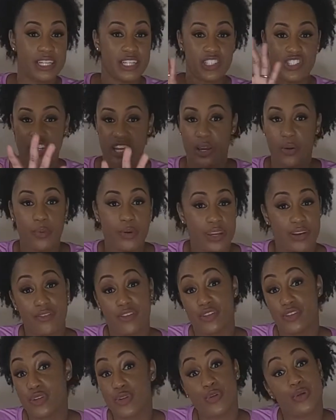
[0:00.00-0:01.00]
check
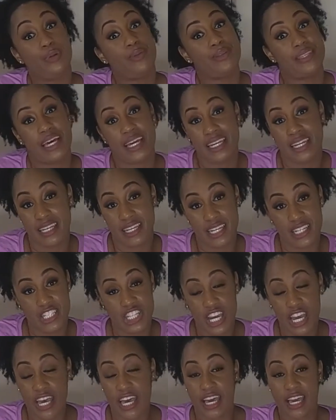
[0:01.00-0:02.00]
whatever tubes I need to
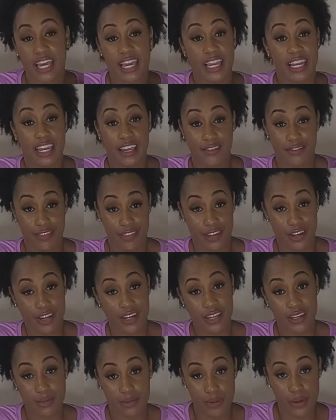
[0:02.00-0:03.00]
check, and if they're
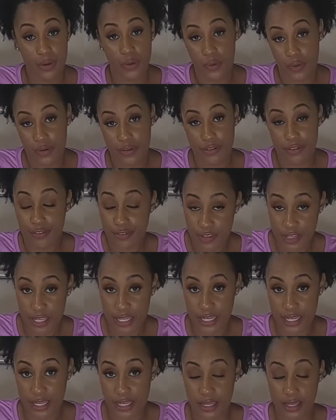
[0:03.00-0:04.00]
gonna be oral
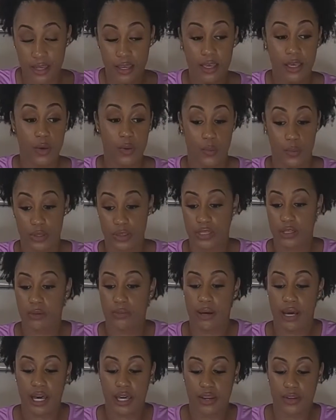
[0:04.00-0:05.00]
feeding with their
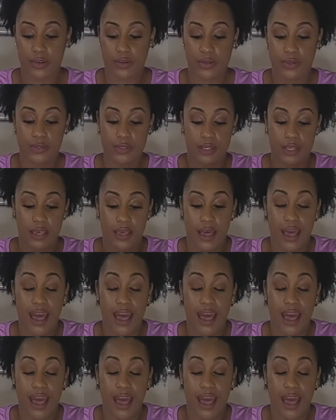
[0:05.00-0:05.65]
bottles,